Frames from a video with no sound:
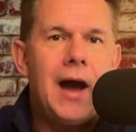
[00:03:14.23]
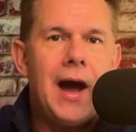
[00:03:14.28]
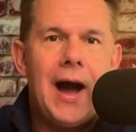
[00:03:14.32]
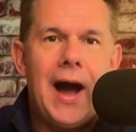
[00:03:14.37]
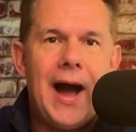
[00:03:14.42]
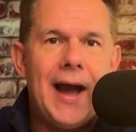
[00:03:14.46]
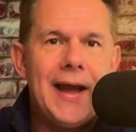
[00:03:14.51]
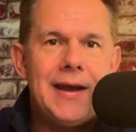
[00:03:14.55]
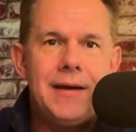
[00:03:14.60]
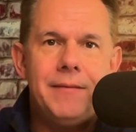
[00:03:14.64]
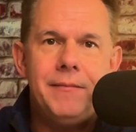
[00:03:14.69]

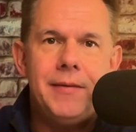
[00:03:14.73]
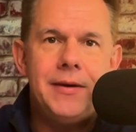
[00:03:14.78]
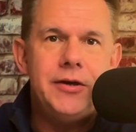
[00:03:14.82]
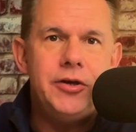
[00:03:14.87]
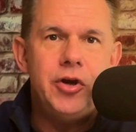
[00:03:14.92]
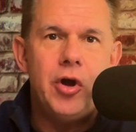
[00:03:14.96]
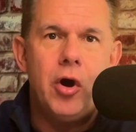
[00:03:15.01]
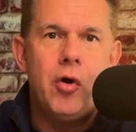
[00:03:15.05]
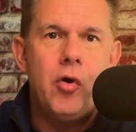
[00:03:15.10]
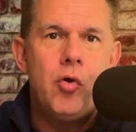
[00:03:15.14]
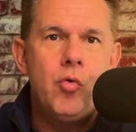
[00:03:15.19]
I am
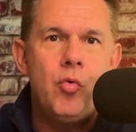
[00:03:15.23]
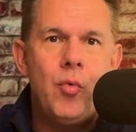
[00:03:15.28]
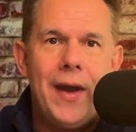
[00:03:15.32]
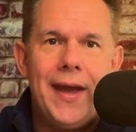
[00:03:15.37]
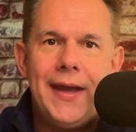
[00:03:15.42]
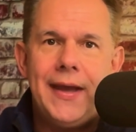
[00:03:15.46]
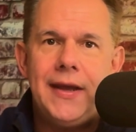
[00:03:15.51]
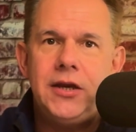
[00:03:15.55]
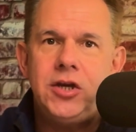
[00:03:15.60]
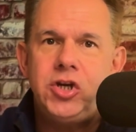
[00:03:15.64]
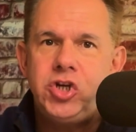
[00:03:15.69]
in no
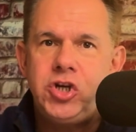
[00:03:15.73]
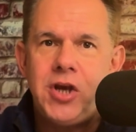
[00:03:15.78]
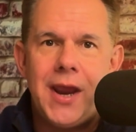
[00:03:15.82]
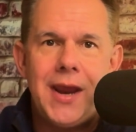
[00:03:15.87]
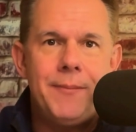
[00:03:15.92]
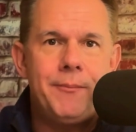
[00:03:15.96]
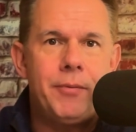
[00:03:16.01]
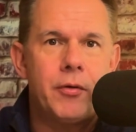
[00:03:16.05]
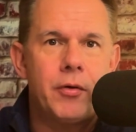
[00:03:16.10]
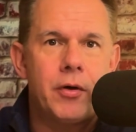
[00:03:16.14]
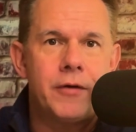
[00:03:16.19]
way, shape,